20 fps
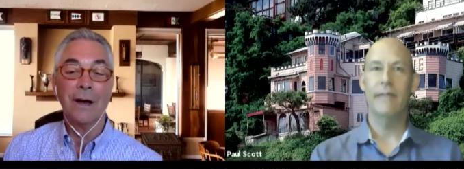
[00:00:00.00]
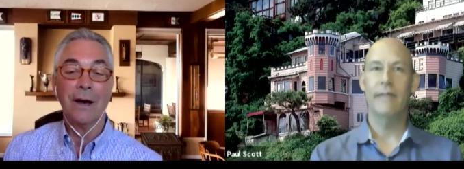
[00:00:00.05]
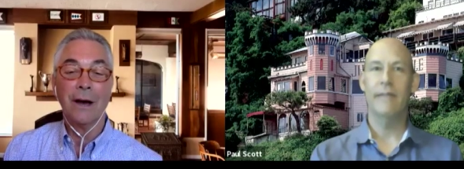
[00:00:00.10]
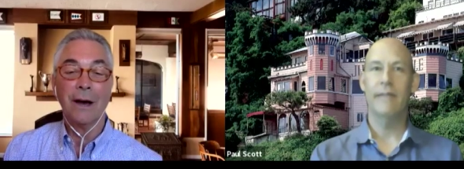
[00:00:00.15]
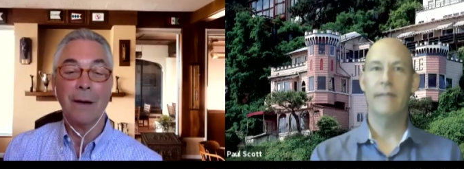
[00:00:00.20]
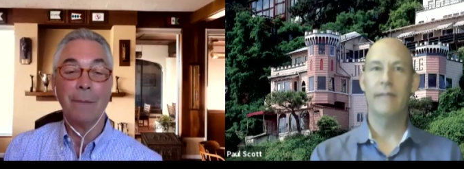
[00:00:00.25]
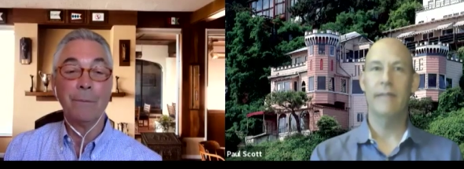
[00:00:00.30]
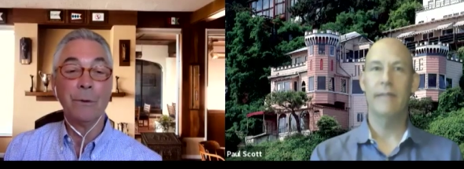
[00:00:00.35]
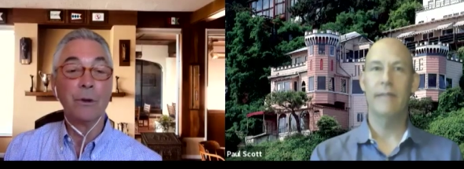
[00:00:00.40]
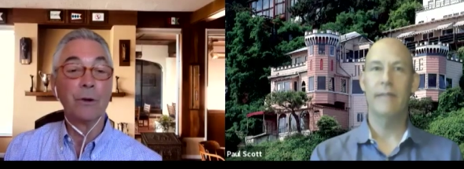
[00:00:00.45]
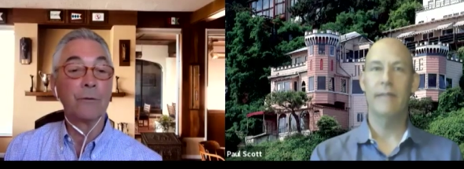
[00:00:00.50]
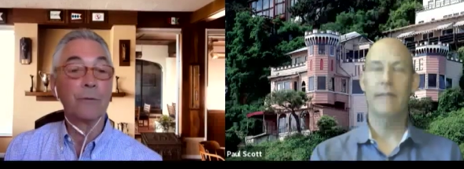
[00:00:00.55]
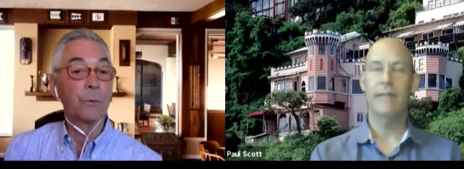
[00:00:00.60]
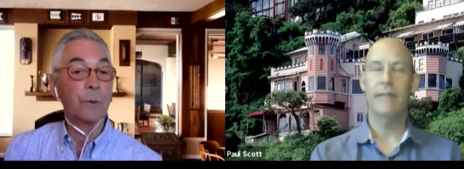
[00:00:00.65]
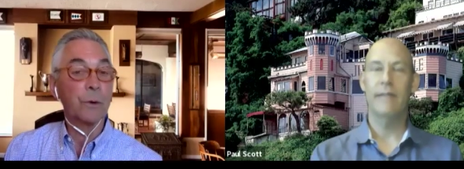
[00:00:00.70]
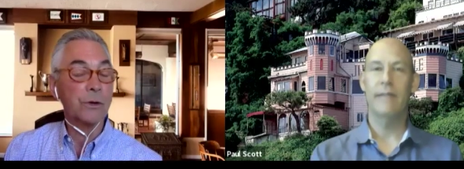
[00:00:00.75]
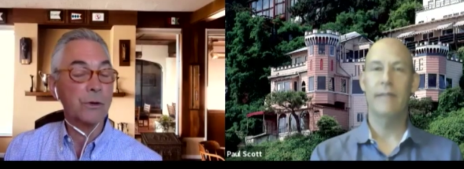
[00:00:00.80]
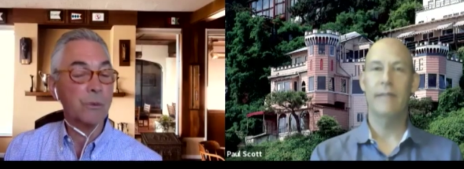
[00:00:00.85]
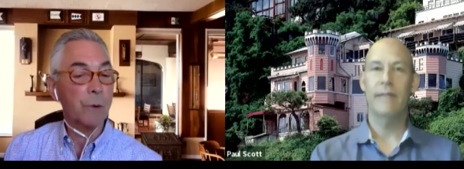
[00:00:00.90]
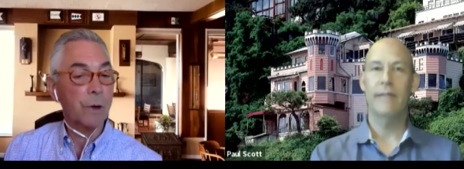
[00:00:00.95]
Speaker 1: uh, beautiful
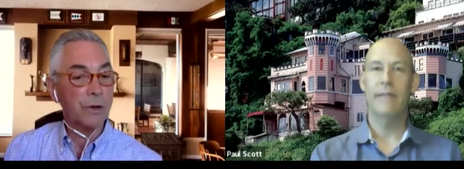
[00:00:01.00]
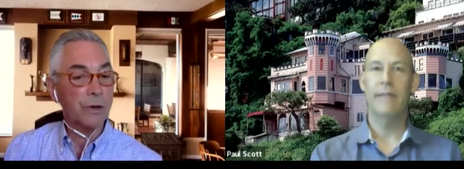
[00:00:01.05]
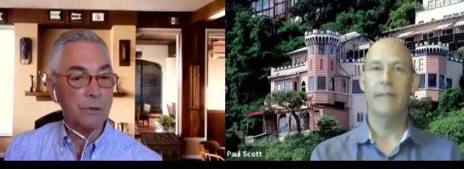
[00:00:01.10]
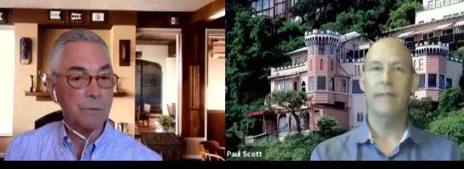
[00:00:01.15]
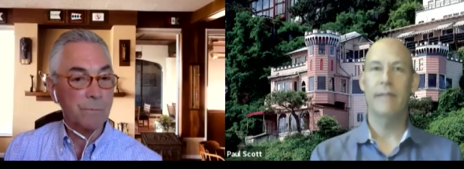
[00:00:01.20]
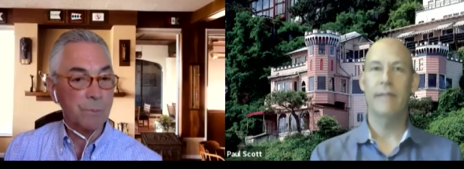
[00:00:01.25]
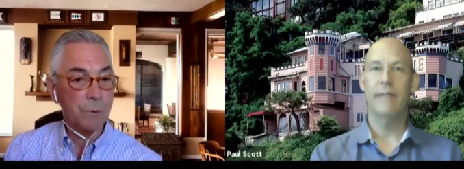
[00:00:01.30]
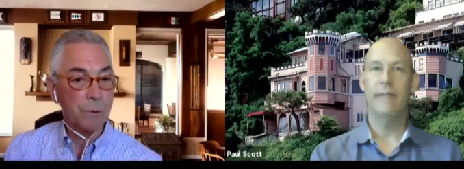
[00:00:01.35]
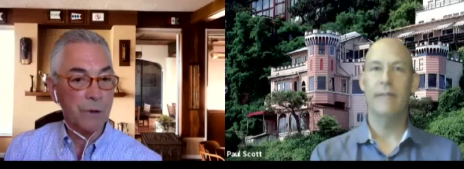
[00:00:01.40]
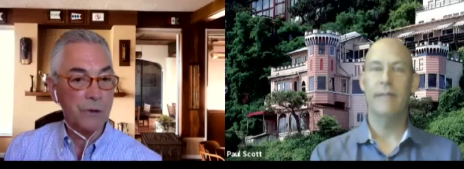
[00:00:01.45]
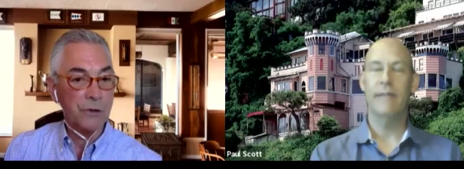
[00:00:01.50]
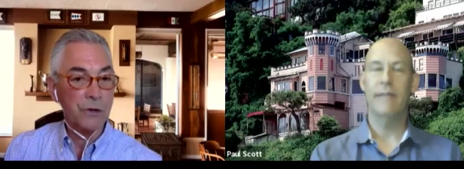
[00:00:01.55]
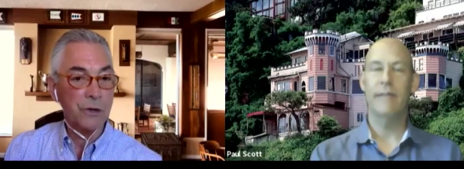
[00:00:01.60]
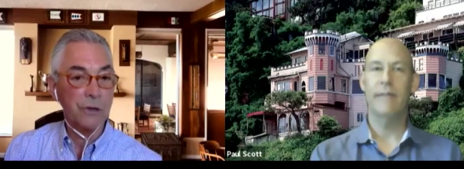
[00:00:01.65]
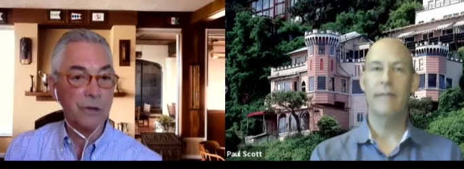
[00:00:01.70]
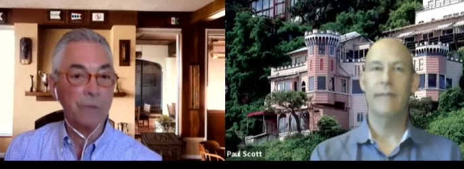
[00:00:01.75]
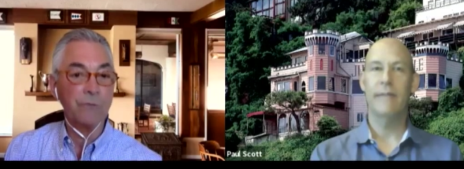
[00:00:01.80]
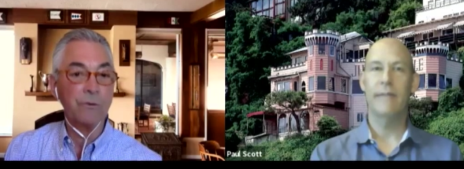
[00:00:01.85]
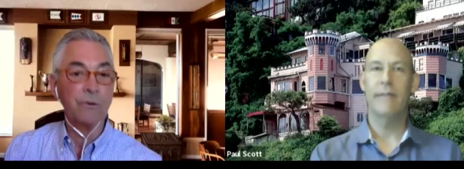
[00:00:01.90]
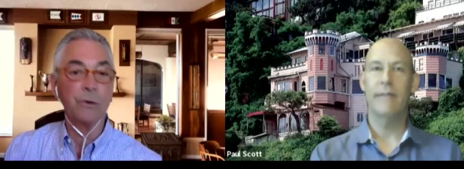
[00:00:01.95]
restoration
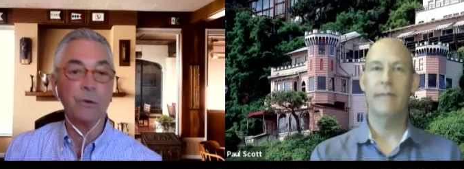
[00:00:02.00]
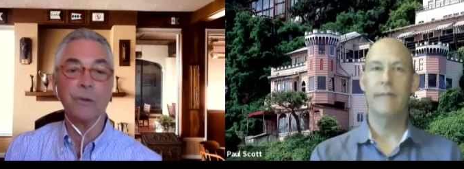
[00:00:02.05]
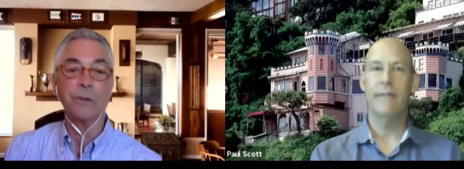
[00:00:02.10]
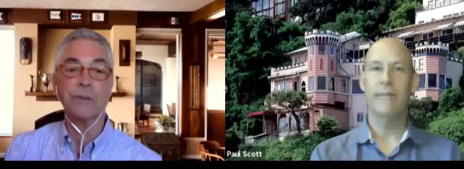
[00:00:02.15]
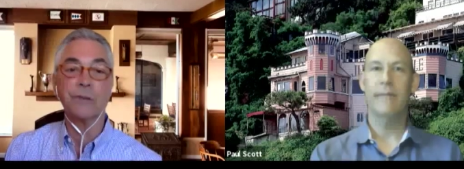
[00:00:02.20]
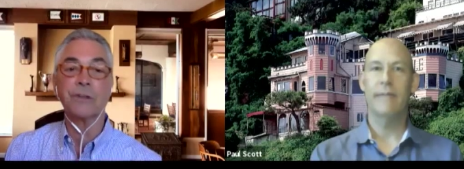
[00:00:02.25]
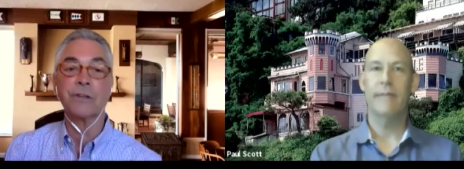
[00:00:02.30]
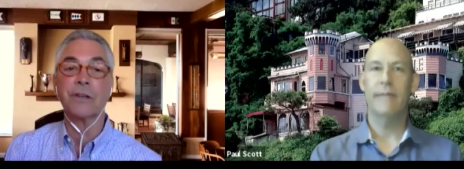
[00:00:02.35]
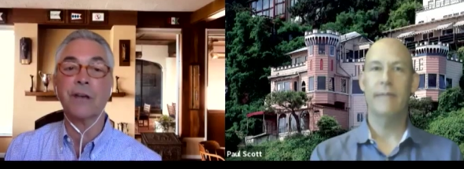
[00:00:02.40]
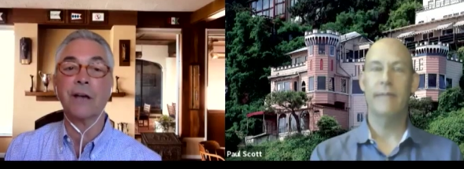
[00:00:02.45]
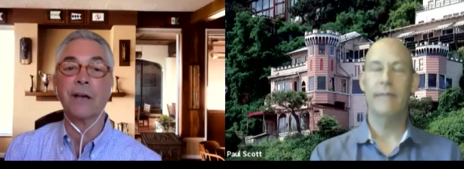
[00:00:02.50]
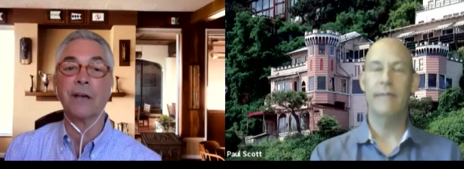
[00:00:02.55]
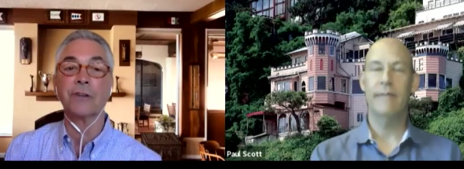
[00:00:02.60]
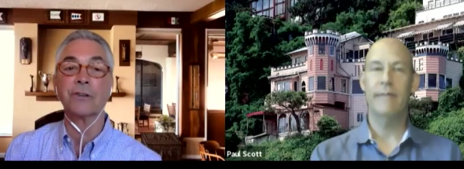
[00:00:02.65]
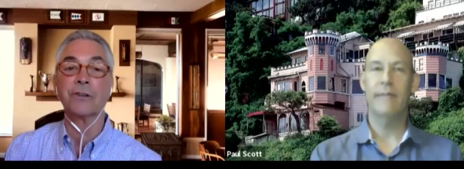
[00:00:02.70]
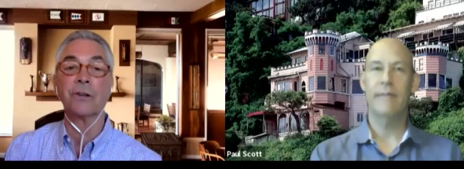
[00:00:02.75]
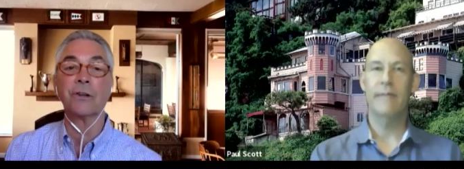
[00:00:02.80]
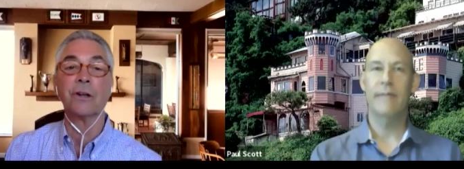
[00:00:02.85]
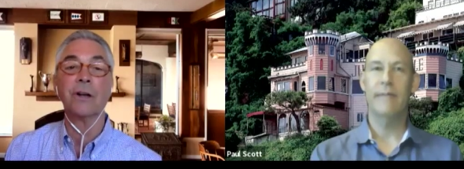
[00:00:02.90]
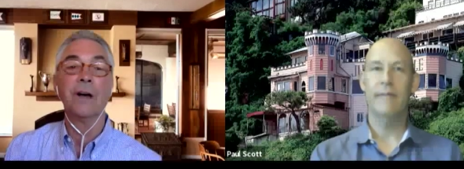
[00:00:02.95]
project of Julius's
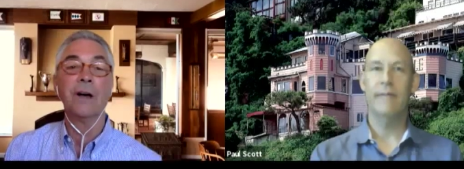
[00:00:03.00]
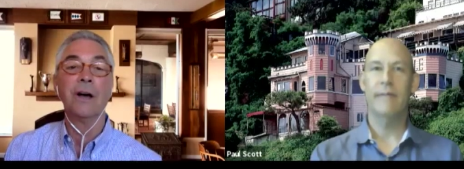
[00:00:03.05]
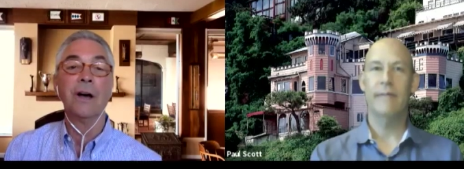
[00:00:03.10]
Castle.